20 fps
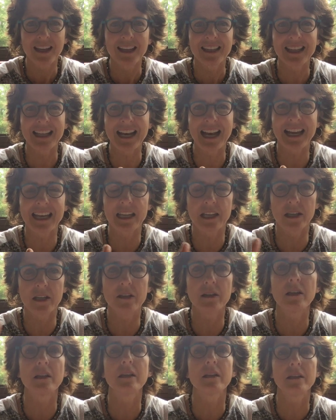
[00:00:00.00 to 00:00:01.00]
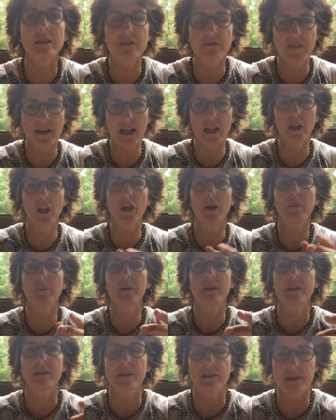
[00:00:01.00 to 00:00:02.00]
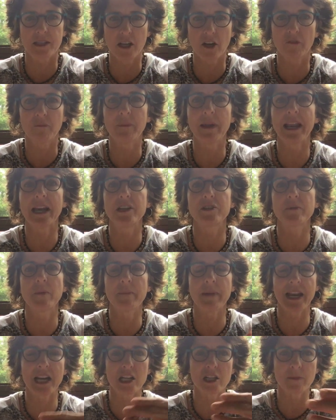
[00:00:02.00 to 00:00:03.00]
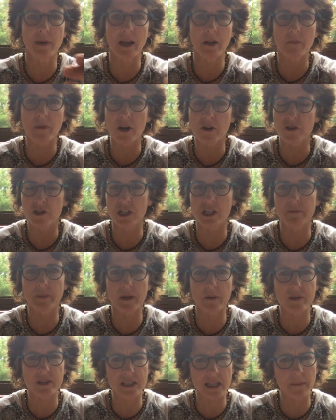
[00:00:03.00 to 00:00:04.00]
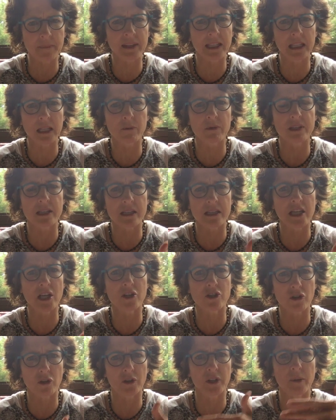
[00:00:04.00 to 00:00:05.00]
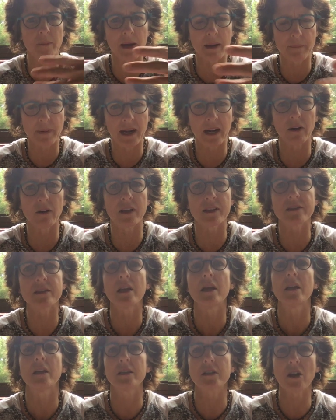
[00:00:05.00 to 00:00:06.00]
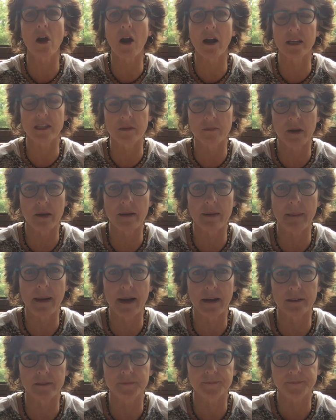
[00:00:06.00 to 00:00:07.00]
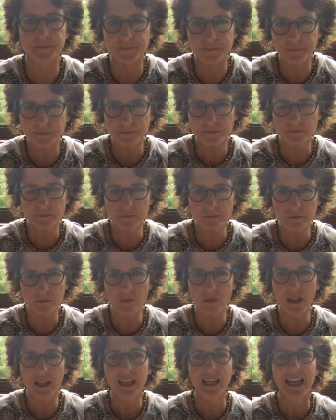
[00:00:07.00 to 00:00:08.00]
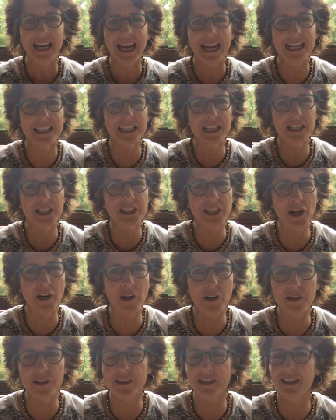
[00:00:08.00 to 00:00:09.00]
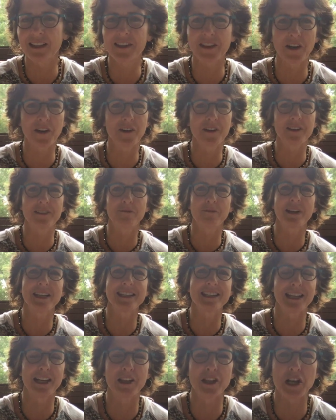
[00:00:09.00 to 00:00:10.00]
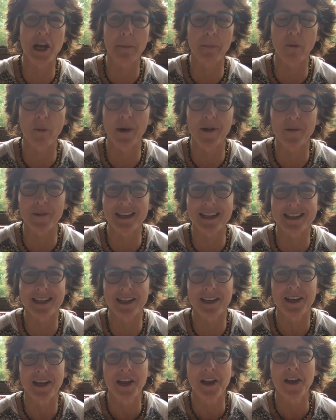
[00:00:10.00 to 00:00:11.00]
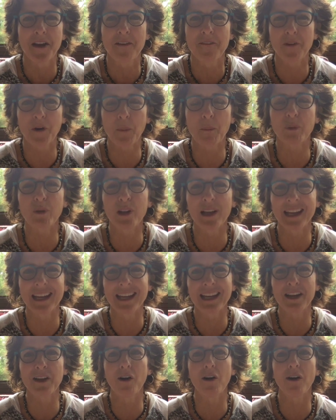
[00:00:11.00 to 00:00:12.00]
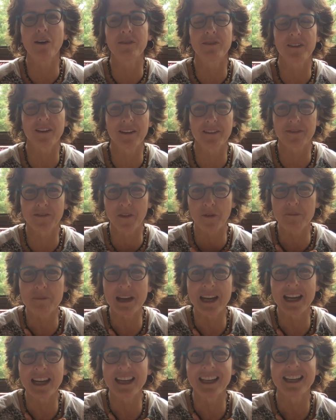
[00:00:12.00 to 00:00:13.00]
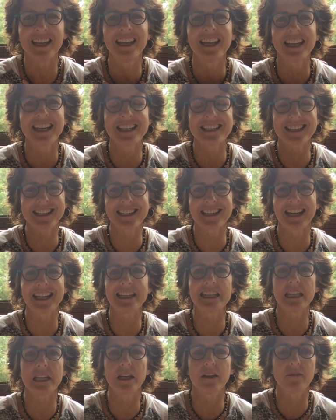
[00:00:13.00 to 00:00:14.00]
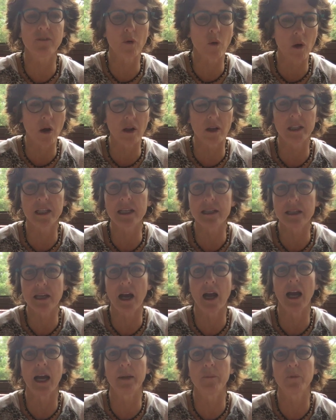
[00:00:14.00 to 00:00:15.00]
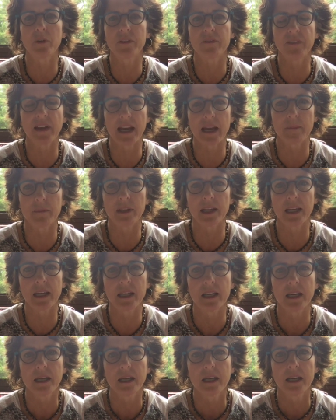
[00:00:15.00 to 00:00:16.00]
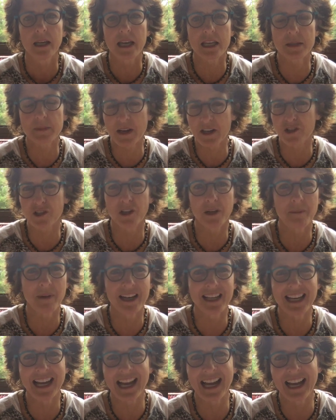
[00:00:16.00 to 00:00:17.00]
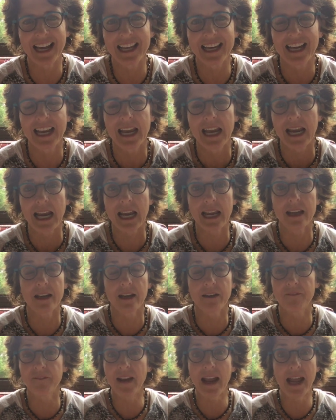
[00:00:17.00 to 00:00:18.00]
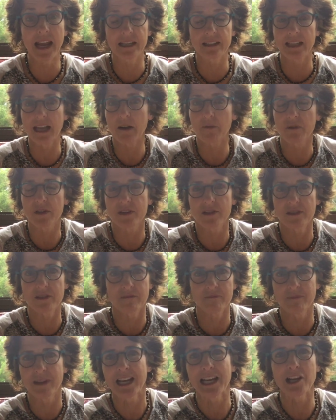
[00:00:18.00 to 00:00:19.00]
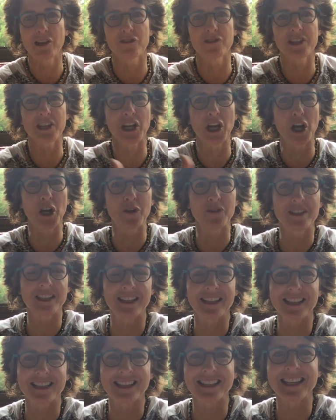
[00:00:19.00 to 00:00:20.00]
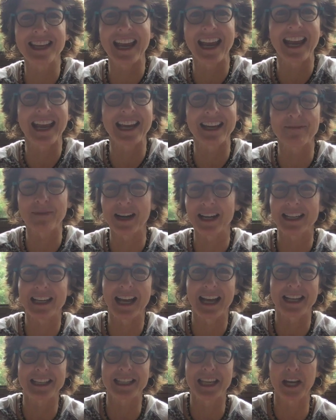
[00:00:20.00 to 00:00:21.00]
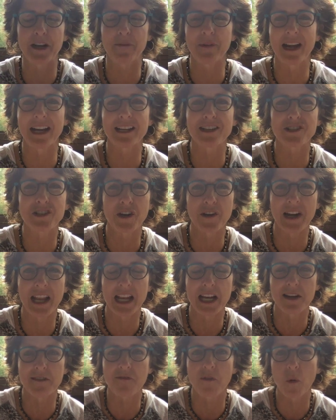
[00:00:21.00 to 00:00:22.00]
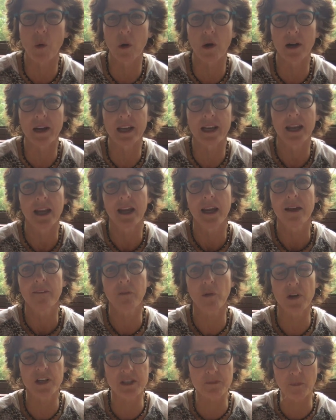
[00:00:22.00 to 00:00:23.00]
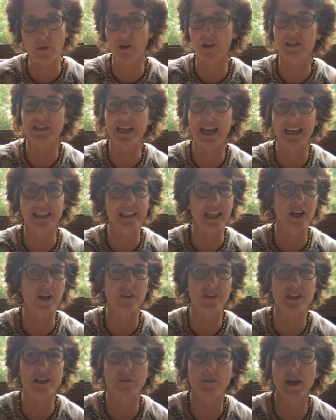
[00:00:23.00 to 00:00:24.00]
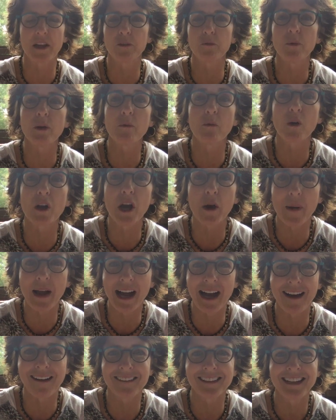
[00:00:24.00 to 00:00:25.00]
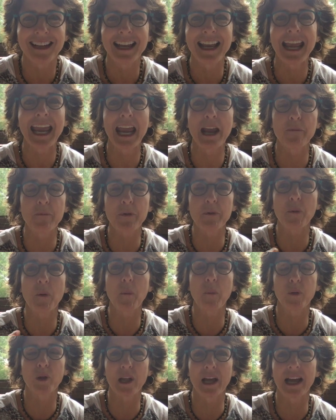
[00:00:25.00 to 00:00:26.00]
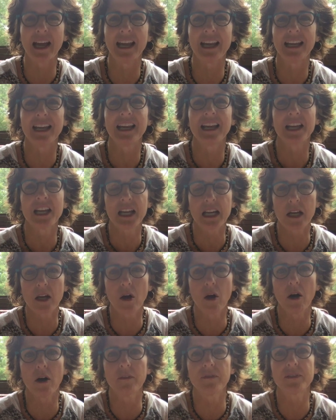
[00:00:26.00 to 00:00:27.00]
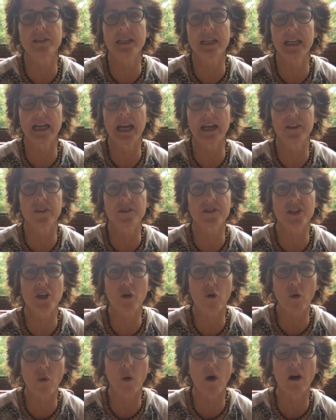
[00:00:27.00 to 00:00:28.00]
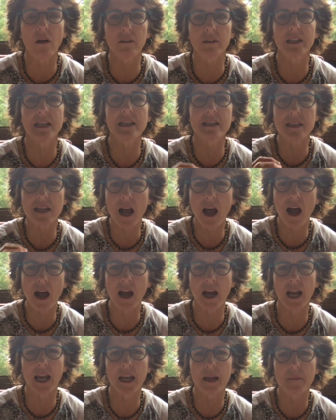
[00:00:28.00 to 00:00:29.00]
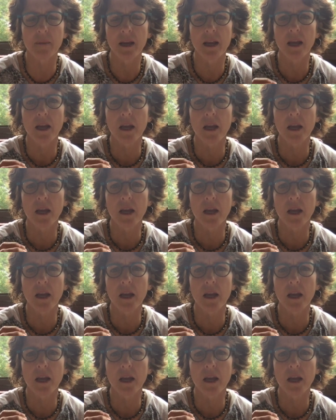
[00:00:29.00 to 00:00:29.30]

that I could develop self-management, manage my emotions, but it was something that was intentional that my parents talked to me about. And then the third reason, and the number one reason for playing golf for me, is this idea of quality time with family, especially my dad. And in fact, that was many years ago to this day. My dad is getting ready to turn 84, and for his birthday later this month, we will go out and we will play golf together. So quality time